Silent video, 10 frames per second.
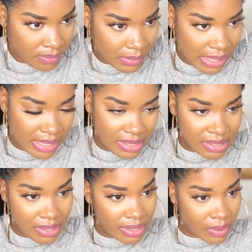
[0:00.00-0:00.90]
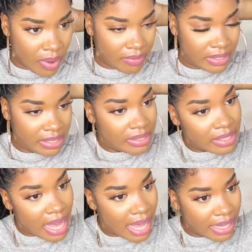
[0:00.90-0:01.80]
And this is a little off to the
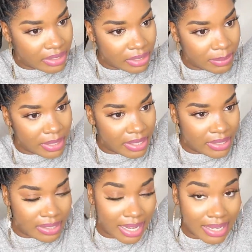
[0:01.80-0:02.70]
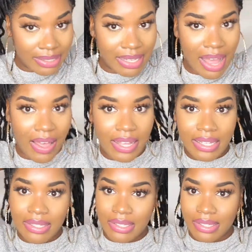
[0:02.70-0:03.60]
side just because the next style
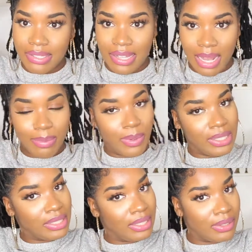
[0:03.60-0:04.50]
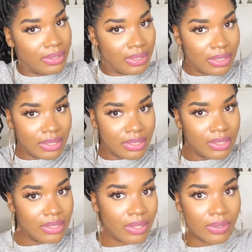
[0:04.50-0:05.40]
is side ponytail.
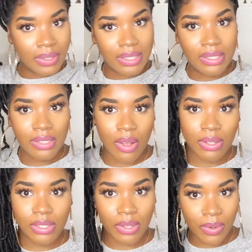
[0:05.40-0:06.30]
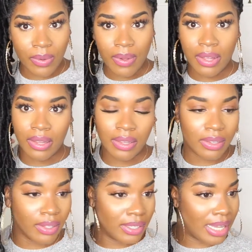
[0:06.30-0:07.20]
So this is also a
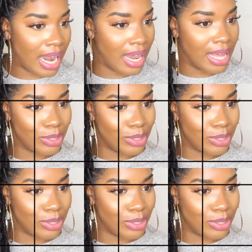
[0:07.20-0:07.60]
look that I like